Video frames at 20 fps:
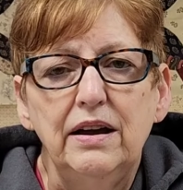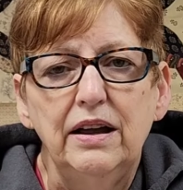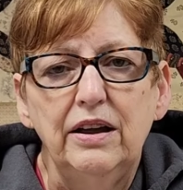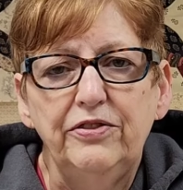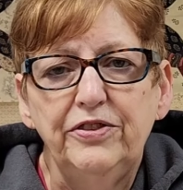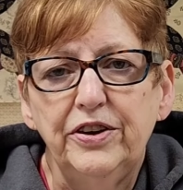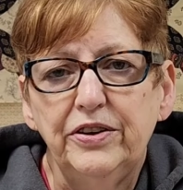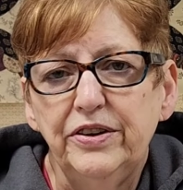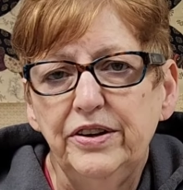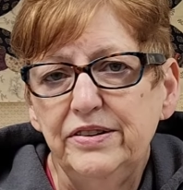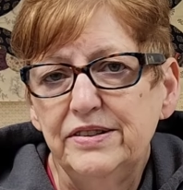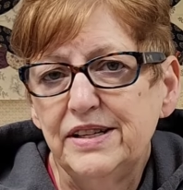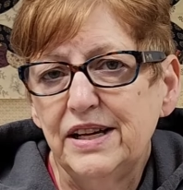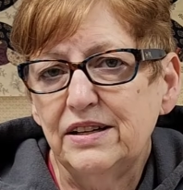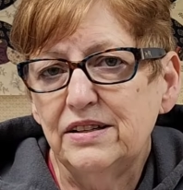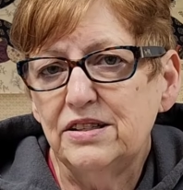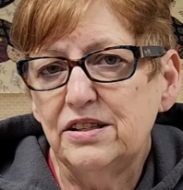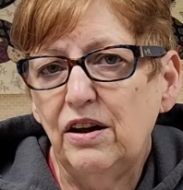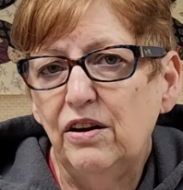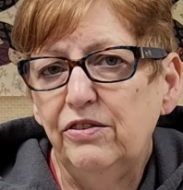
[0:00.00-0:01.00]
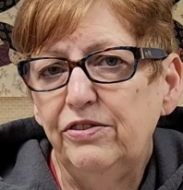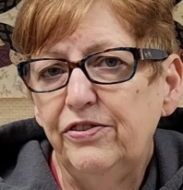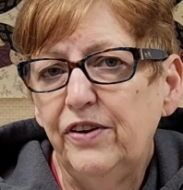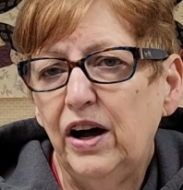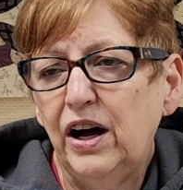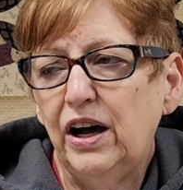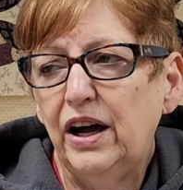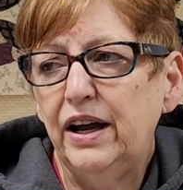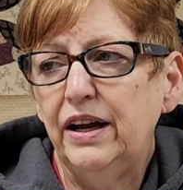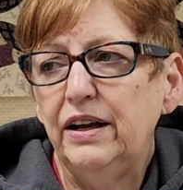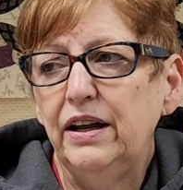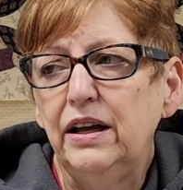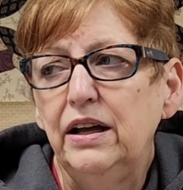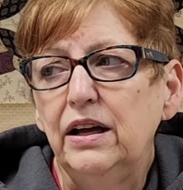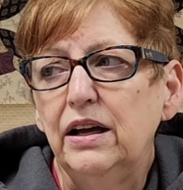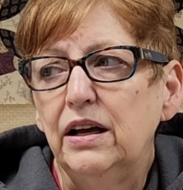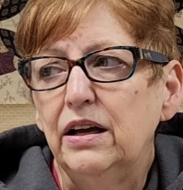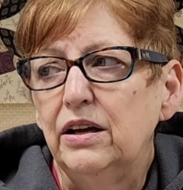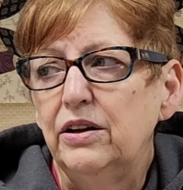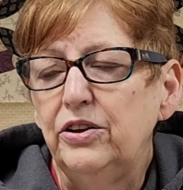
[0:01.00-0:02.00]
If you're using So Fine,
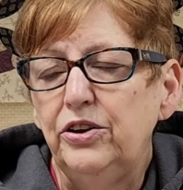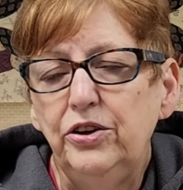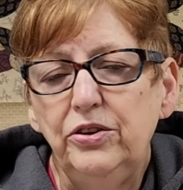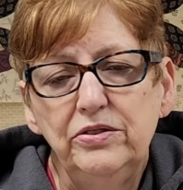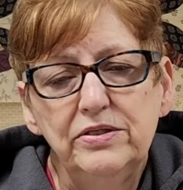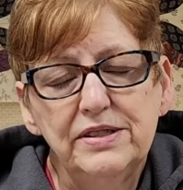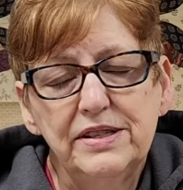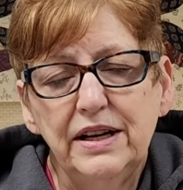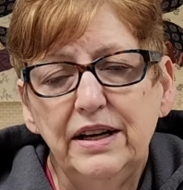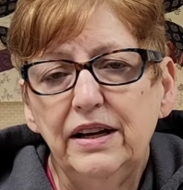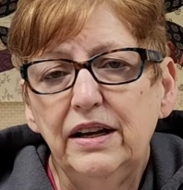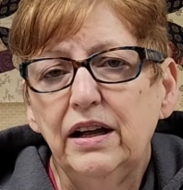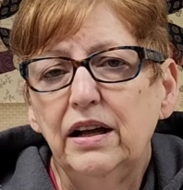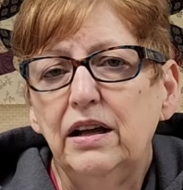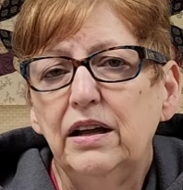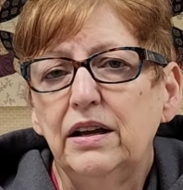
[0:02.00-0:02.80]
use it